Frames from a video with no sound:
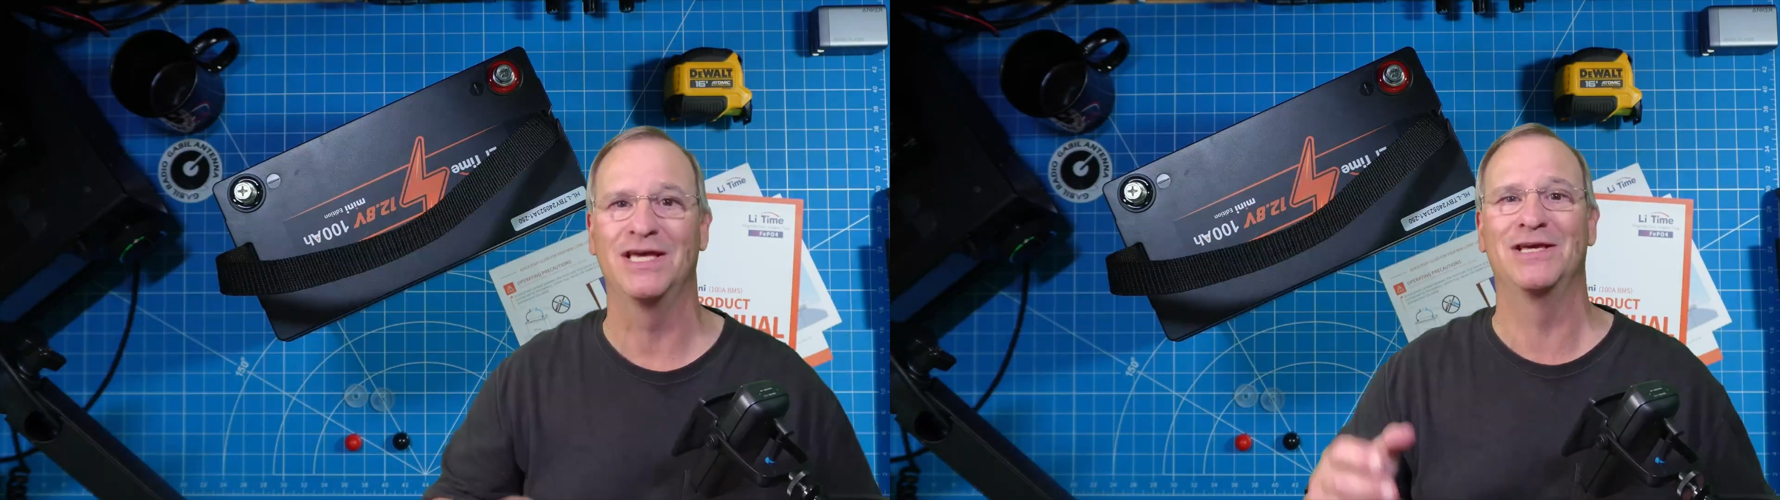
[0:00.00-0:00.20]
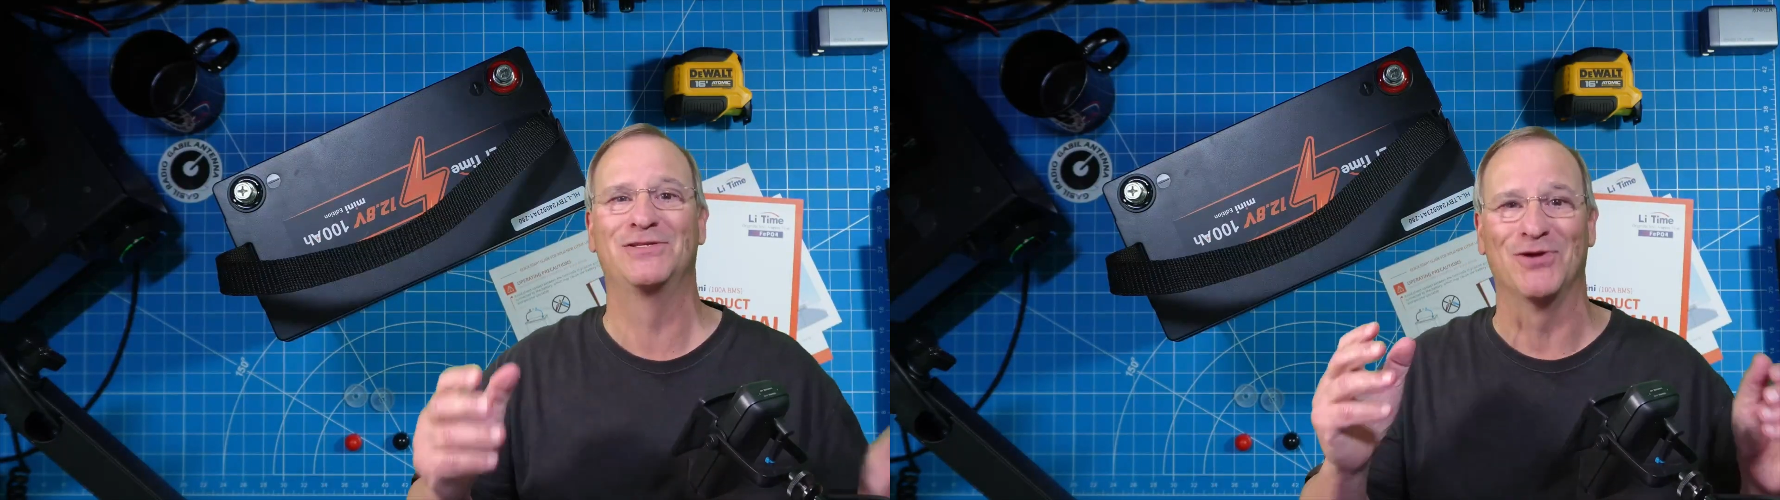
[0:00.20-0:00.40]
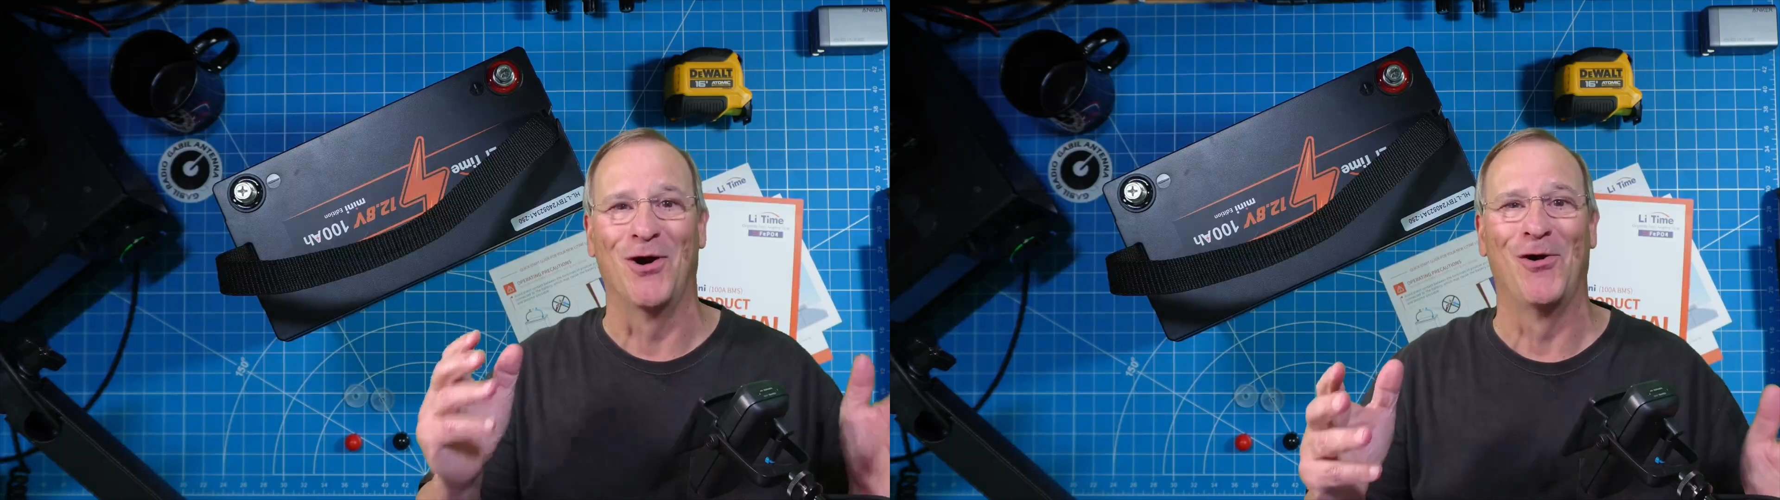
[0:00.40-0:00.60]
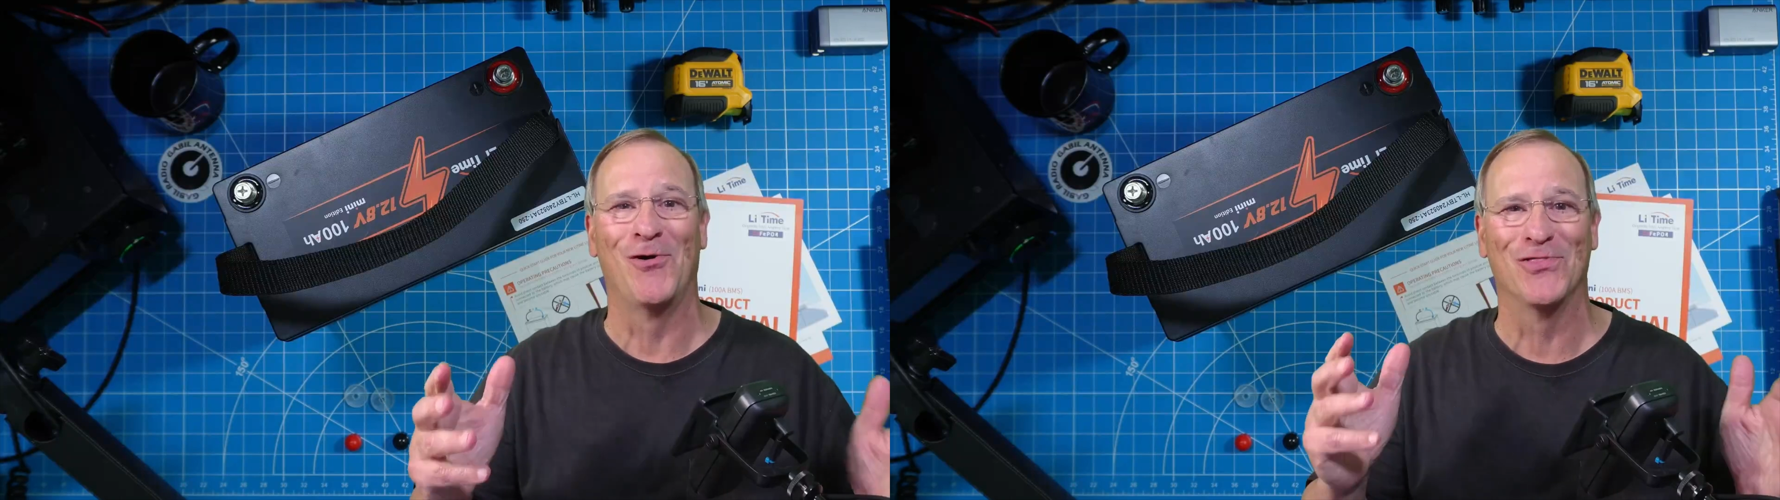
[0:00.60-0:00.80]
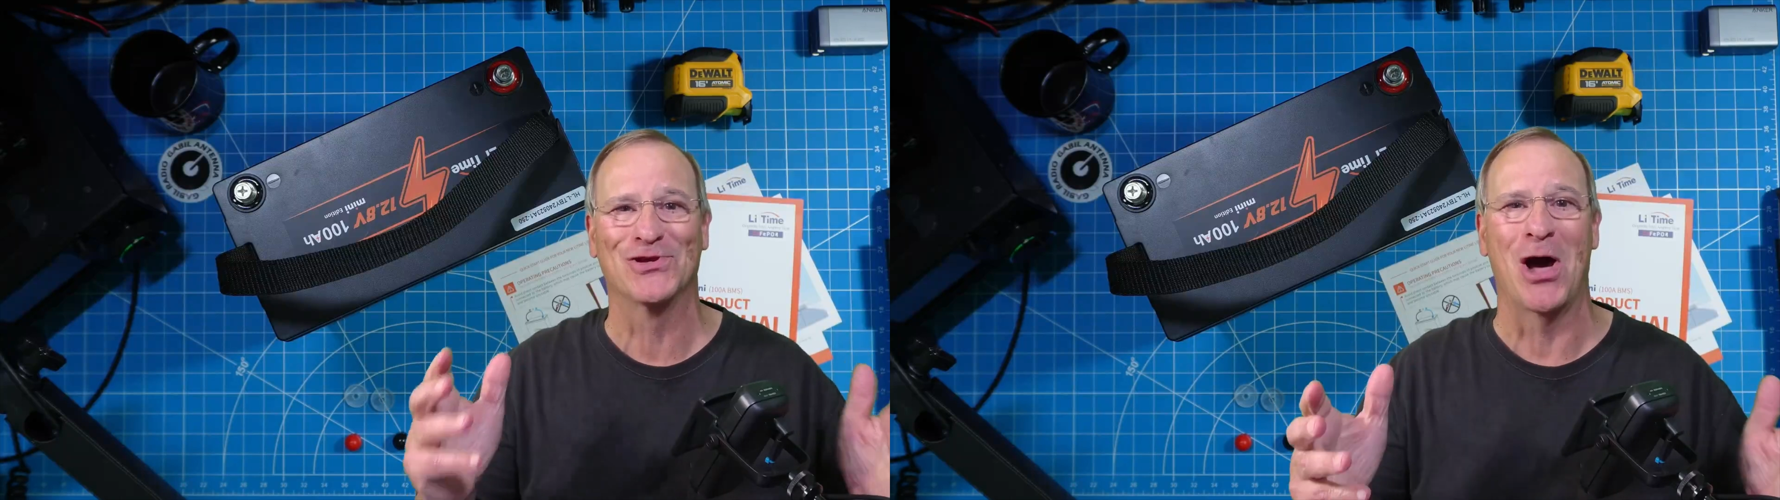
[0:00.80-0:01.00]
is
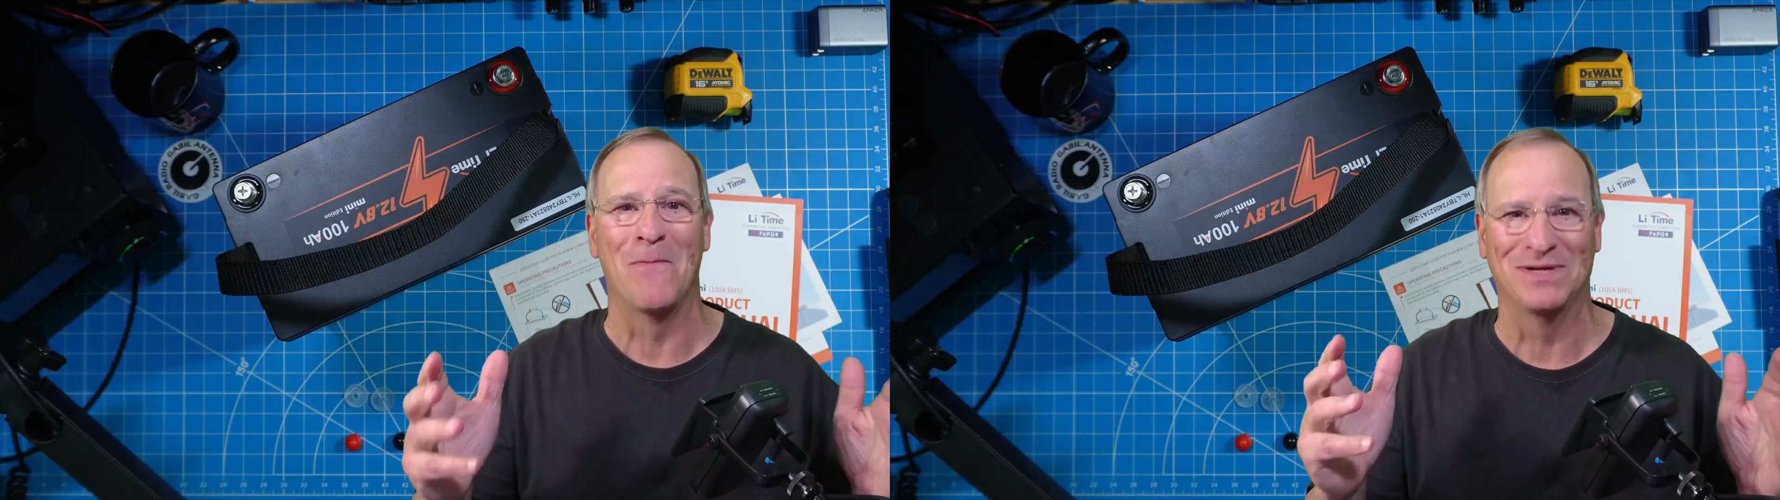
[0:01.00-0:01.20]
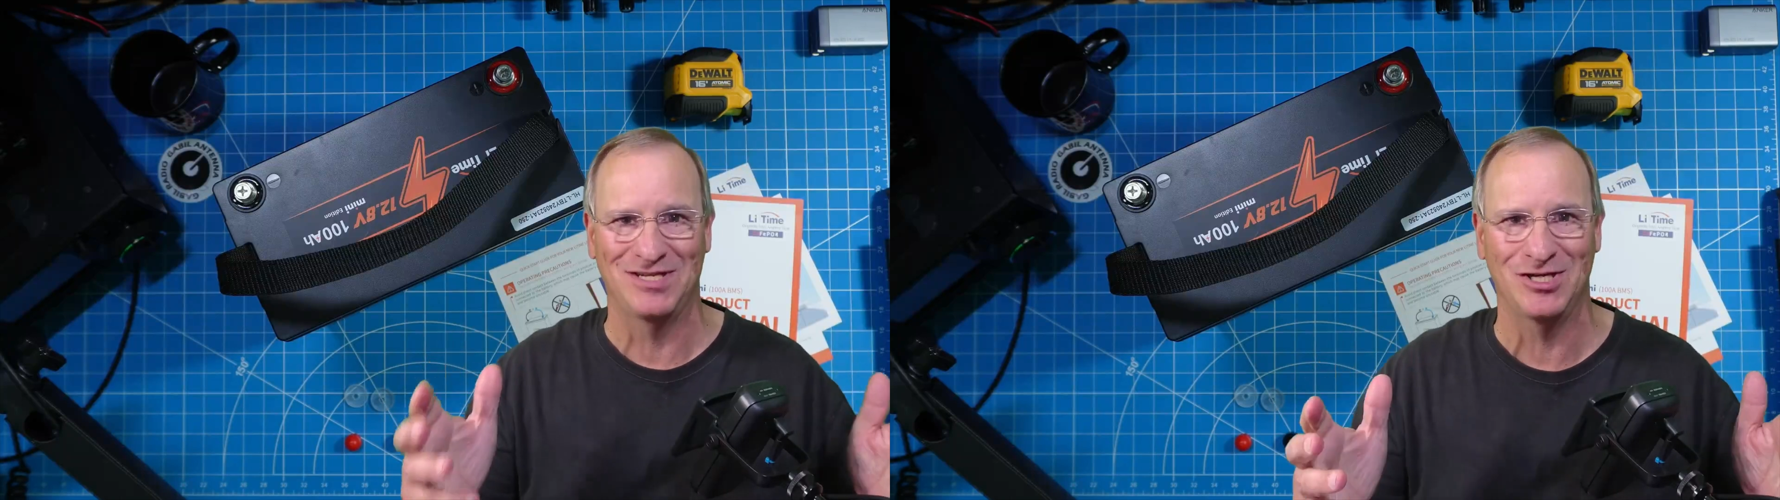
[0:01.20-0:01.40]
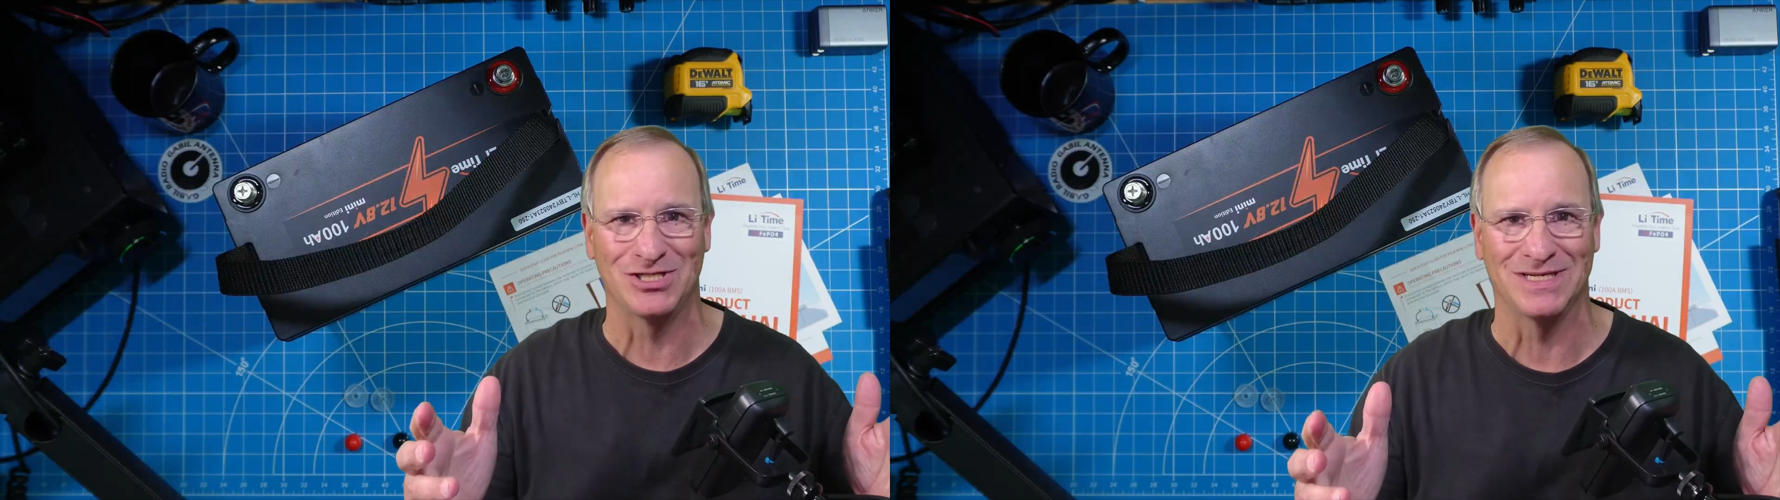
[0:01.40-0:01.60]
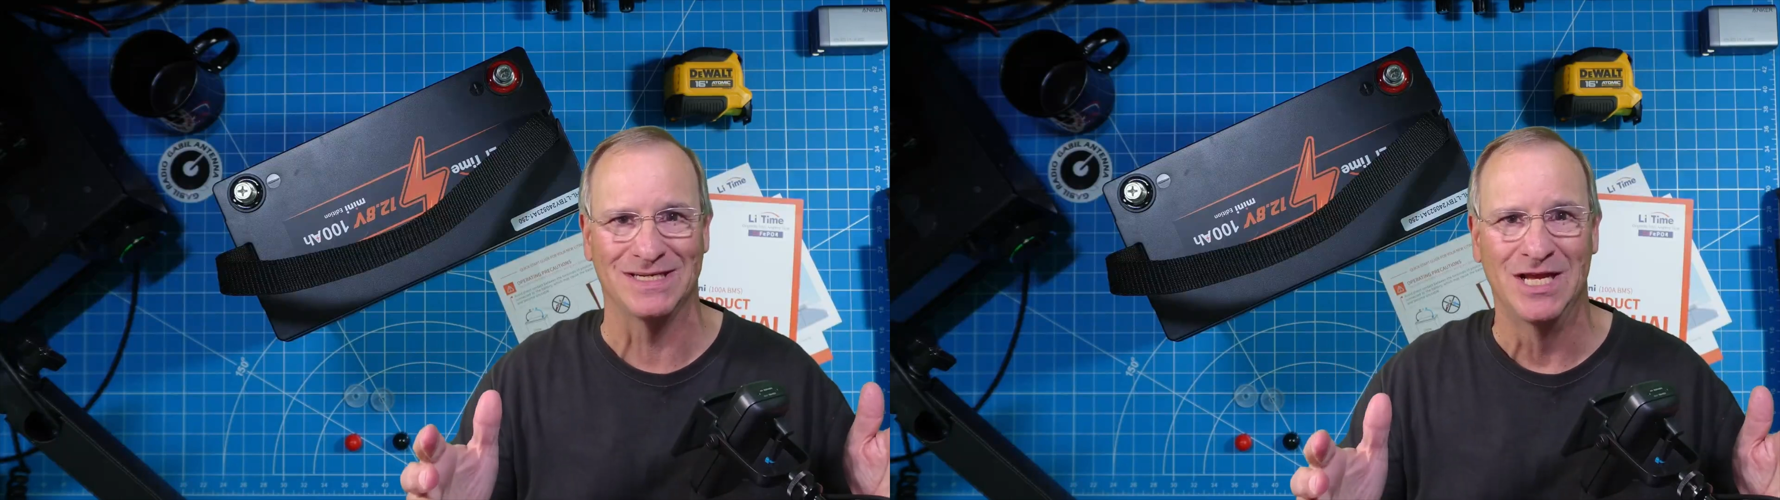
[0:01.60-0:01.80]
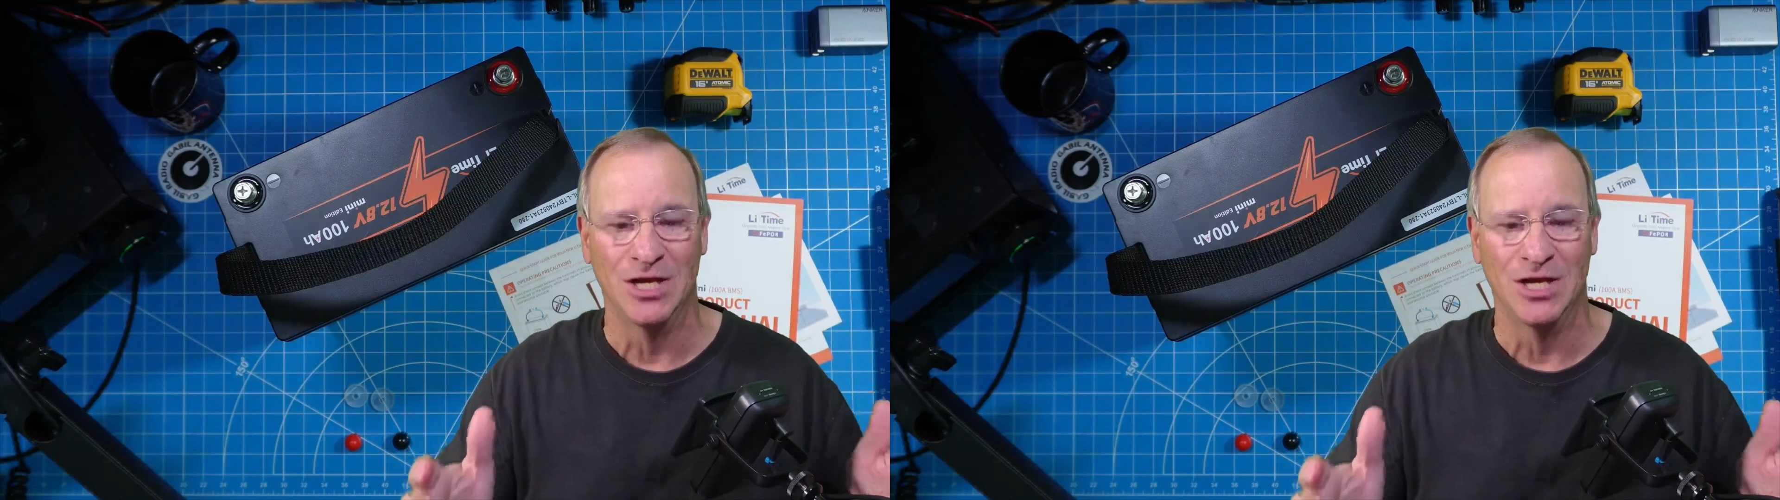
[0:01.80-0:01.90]
all the competition.